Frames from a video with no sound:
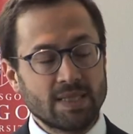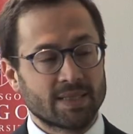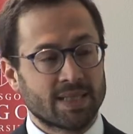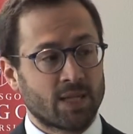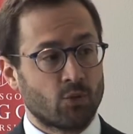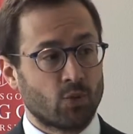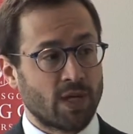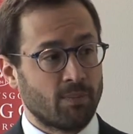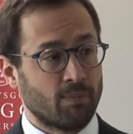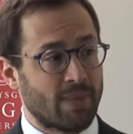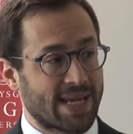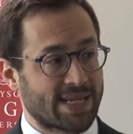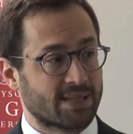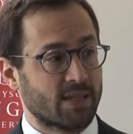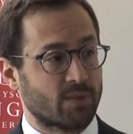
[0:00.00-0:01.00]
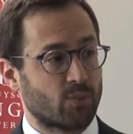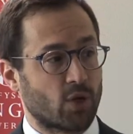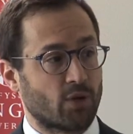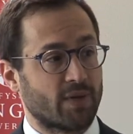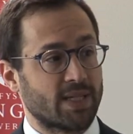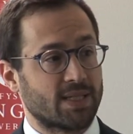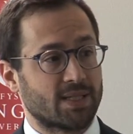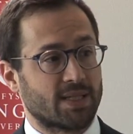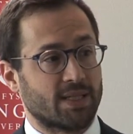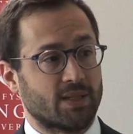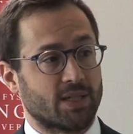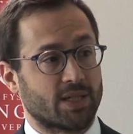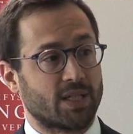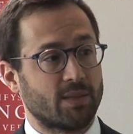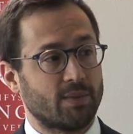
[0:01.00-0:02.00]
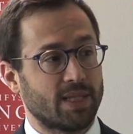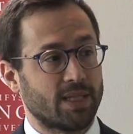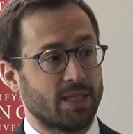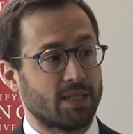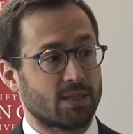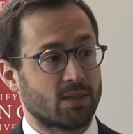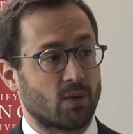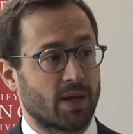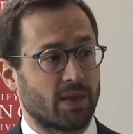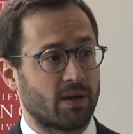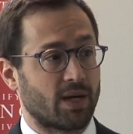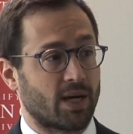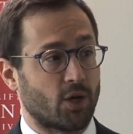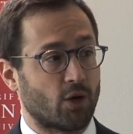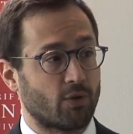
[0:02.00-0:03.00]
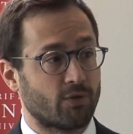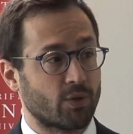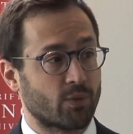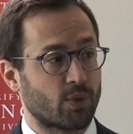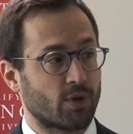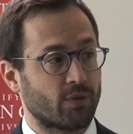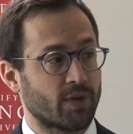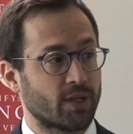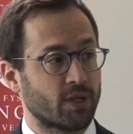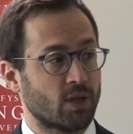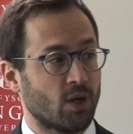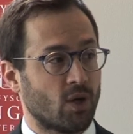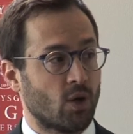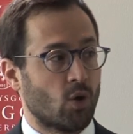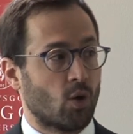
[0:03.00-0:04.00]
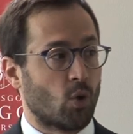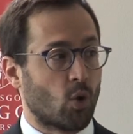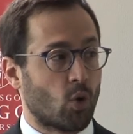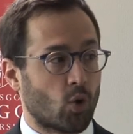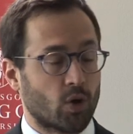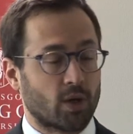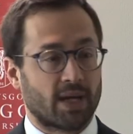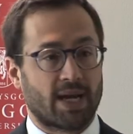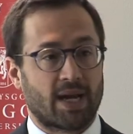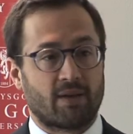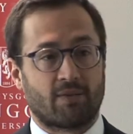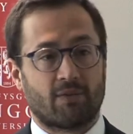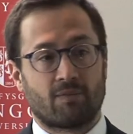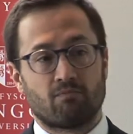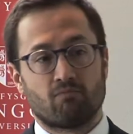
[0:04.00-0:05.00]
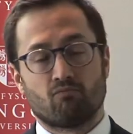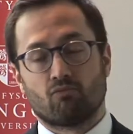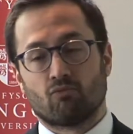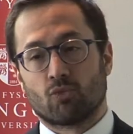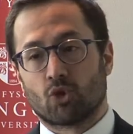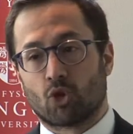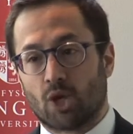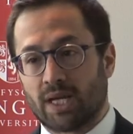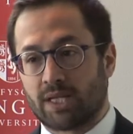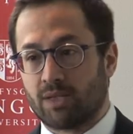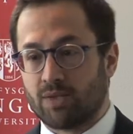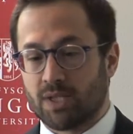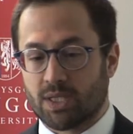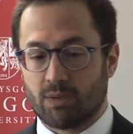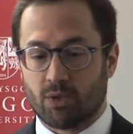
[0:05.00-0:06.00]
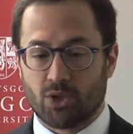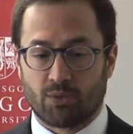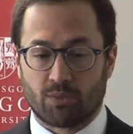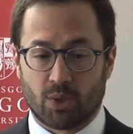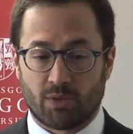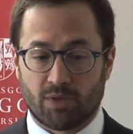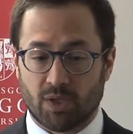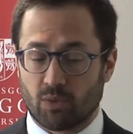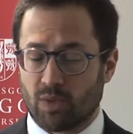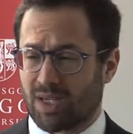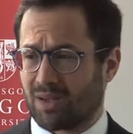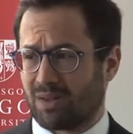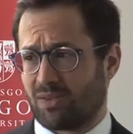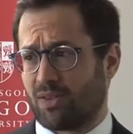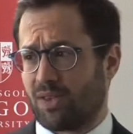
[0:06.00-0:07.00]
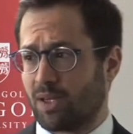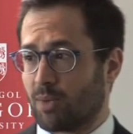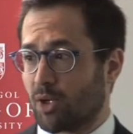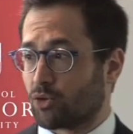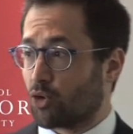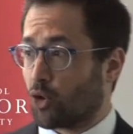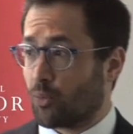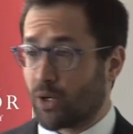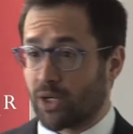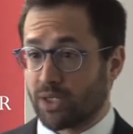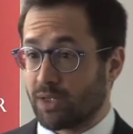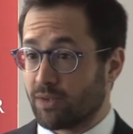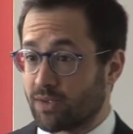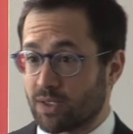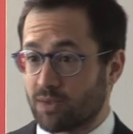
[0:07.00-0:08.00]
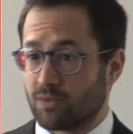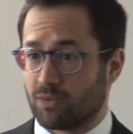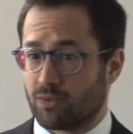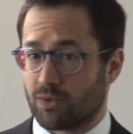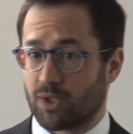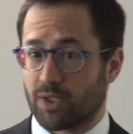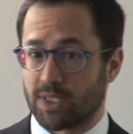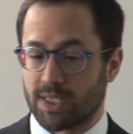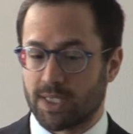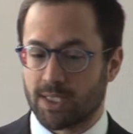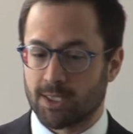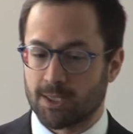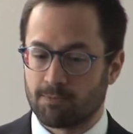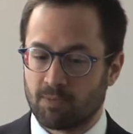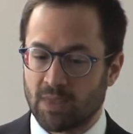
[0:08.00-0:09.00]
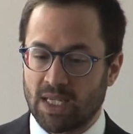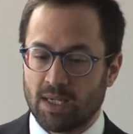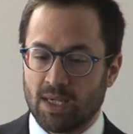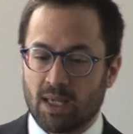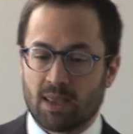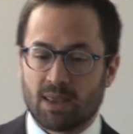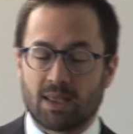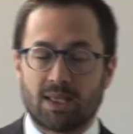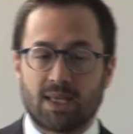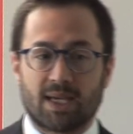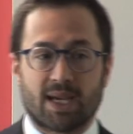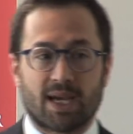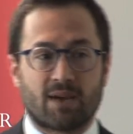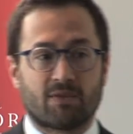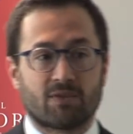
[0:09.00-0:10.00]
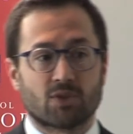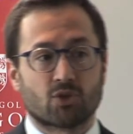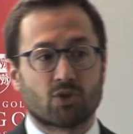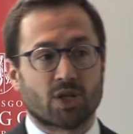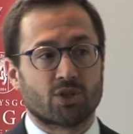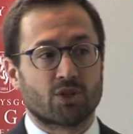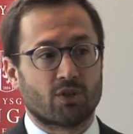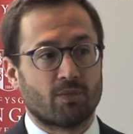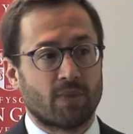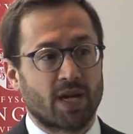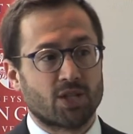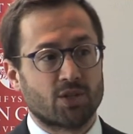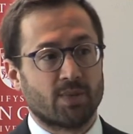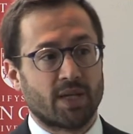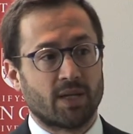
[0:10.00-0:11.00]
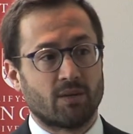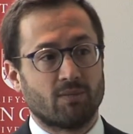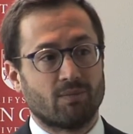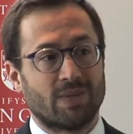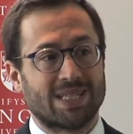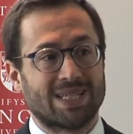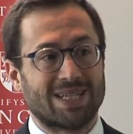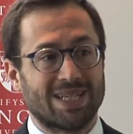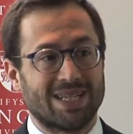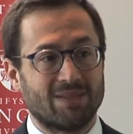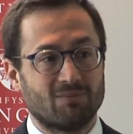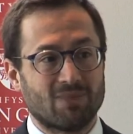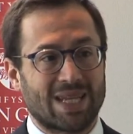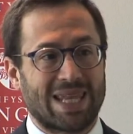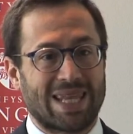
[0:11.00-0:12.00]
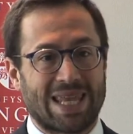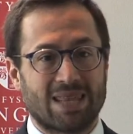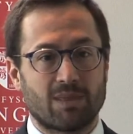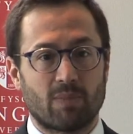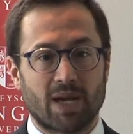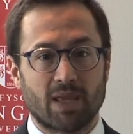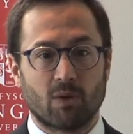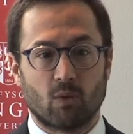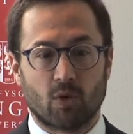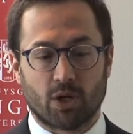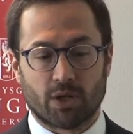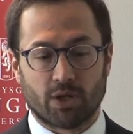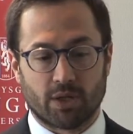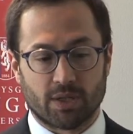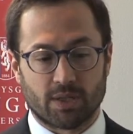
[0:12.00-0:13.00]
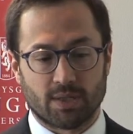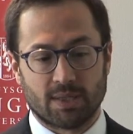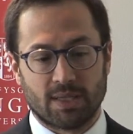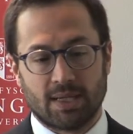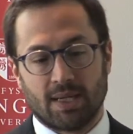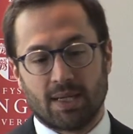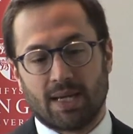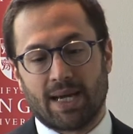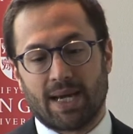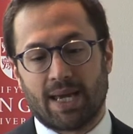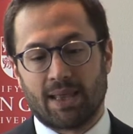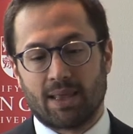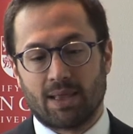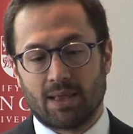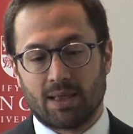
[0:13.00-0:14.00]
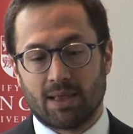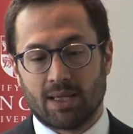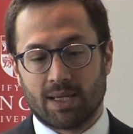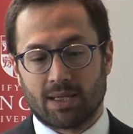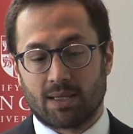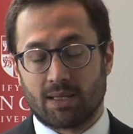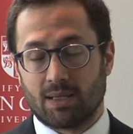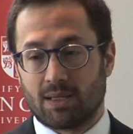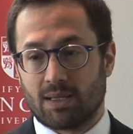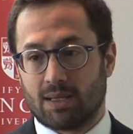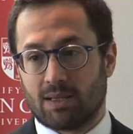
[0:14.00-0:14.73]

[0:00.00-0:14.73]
that reinvest their profits in their activities, so either are non-for-profit or have collective distribution profits. We can think about cooperatives, for instance, that they have structure of management basically led by the workers and that